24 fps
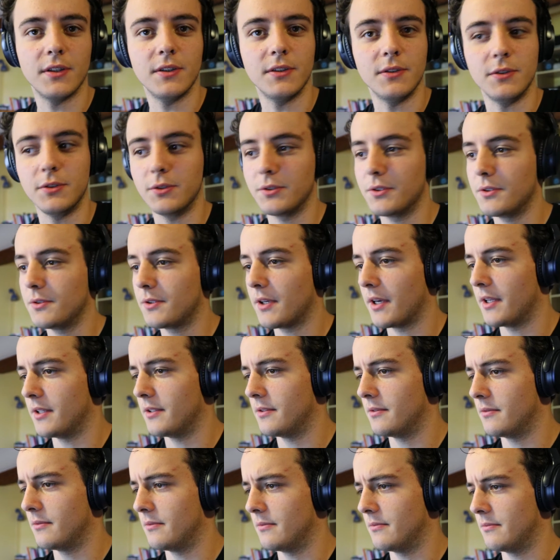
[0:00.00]
uh, you
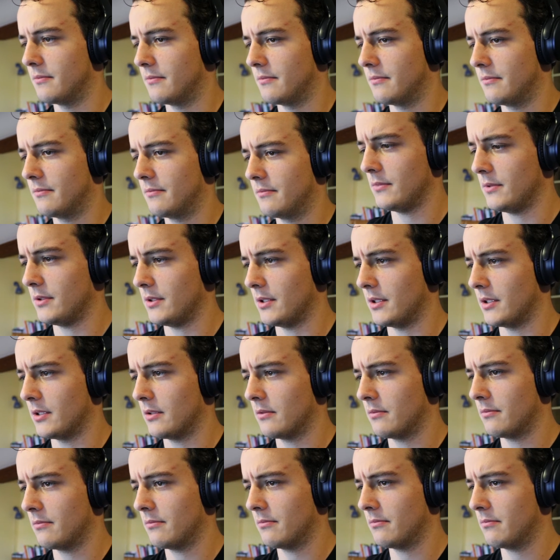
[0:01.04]
can, yeah,
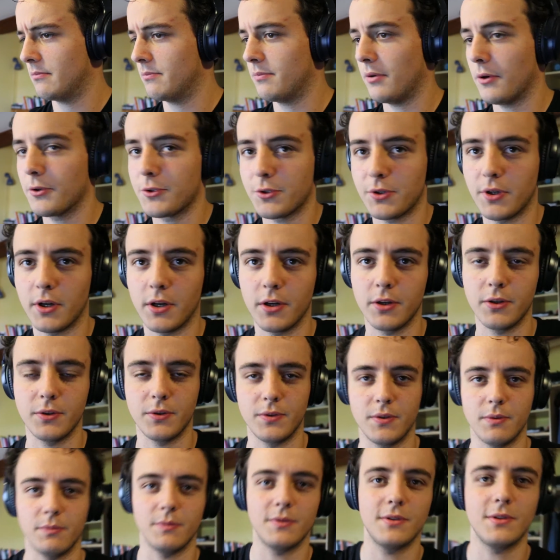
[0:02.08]
Portugal
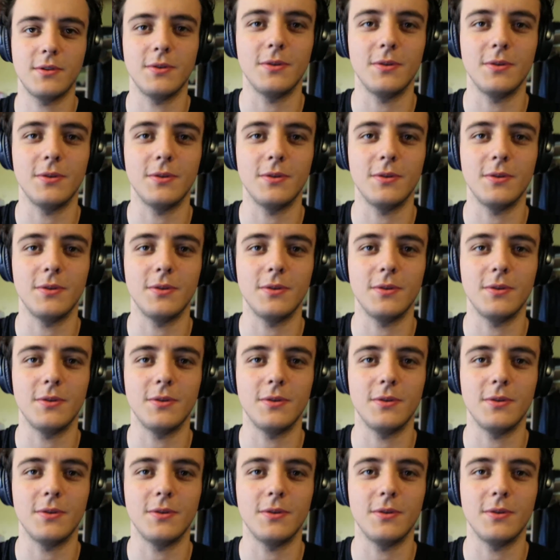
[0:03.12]
seems